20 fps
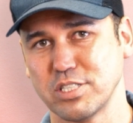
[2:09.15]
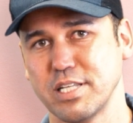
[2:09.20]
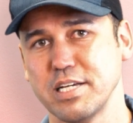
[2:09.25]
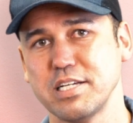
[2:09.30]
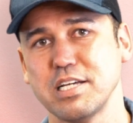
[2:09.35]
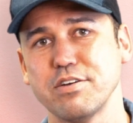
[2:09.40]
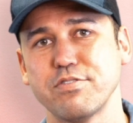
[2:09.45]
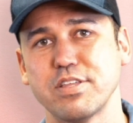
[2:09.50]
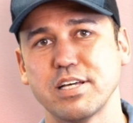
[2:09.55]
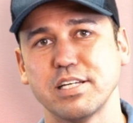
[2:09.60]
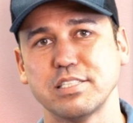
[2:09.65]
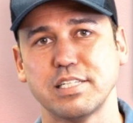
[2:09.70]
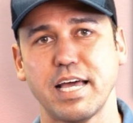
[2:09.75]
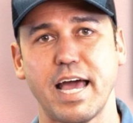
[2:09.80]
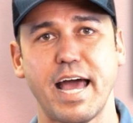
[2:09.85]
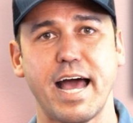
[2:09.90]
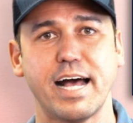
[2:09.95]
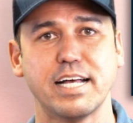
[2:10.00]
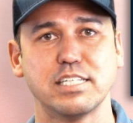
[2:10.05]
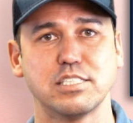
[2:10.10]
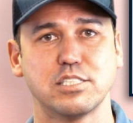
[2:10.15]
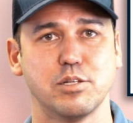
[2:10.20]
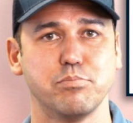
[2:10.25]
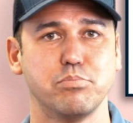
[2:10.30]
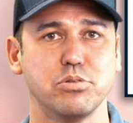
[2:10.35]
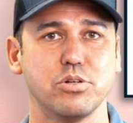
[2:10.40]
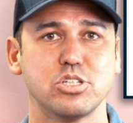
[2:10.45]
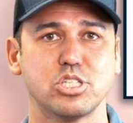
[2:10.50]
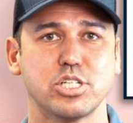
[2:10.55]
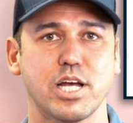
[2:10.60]
Think of this as the
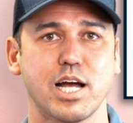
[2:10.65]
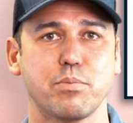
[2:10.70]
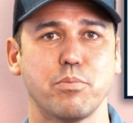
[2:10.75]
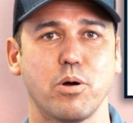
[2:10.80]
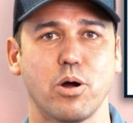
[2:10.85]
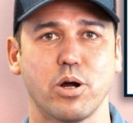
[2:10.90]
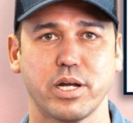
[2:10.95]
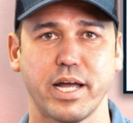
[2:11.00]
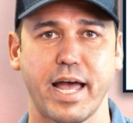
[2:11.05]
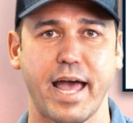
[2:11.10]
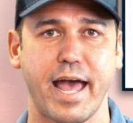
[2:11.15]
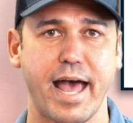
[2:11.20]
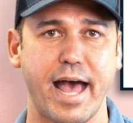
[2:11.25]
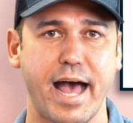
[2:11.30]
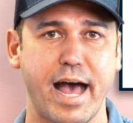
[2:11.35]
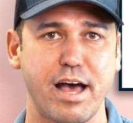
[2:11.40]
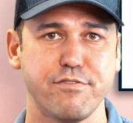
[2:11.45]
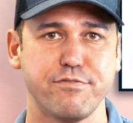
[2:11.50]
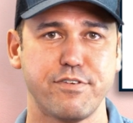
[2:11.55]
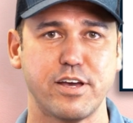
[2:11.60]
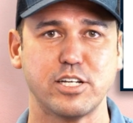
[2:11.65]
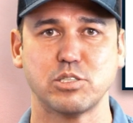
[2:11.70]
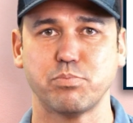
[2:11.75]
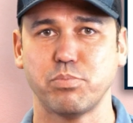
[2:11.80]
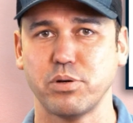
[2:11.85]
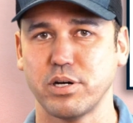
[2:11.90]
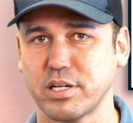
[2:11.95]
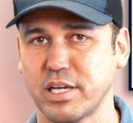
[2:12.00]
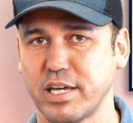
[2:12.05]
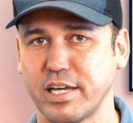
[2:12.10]
blue check mark at
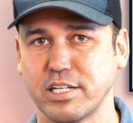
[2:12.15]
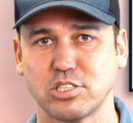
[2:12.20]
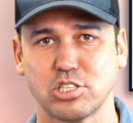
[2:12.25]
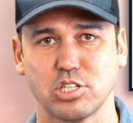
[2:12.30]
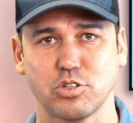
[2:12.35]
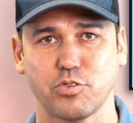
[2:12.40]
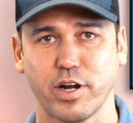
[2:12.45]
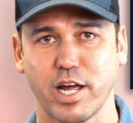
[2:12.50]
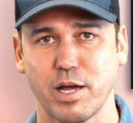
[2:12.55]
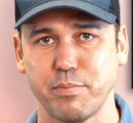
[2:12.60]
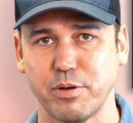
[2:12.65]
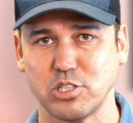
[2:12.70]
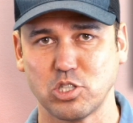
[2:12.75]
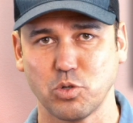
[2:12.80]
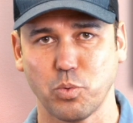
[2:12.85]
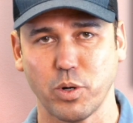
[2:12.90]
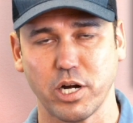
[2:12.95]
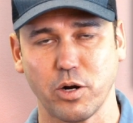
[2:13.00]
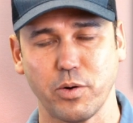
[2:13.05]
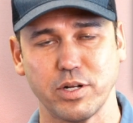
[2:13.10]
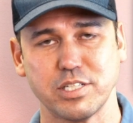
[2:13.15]
Facebook, Instagram, and Twitter.